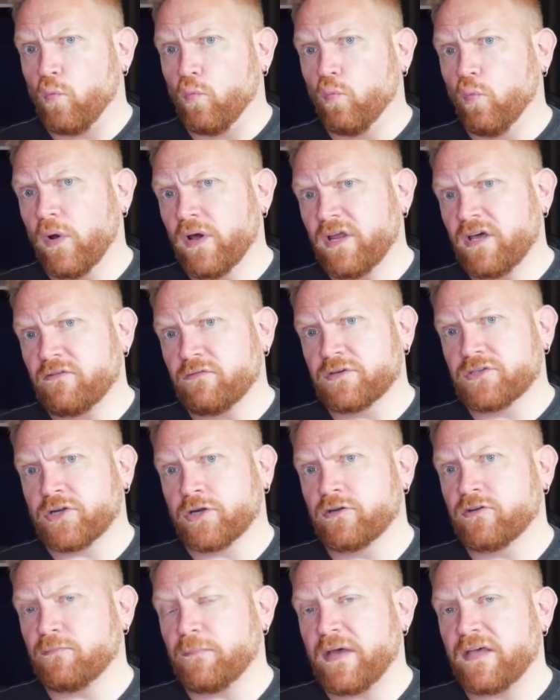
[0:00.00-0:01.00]
one
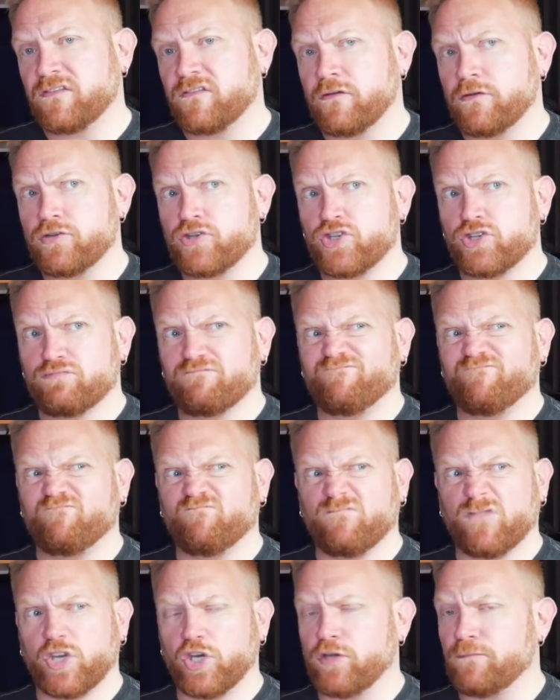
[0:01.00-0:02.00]
unreturned message
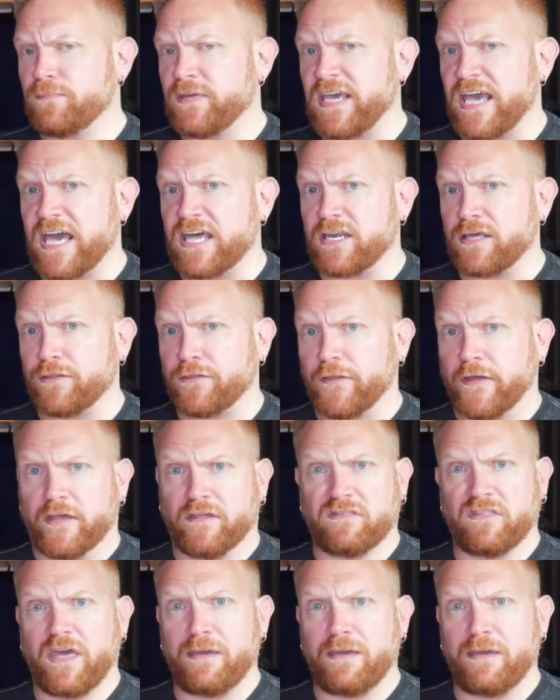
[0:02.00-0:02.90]
could be anything.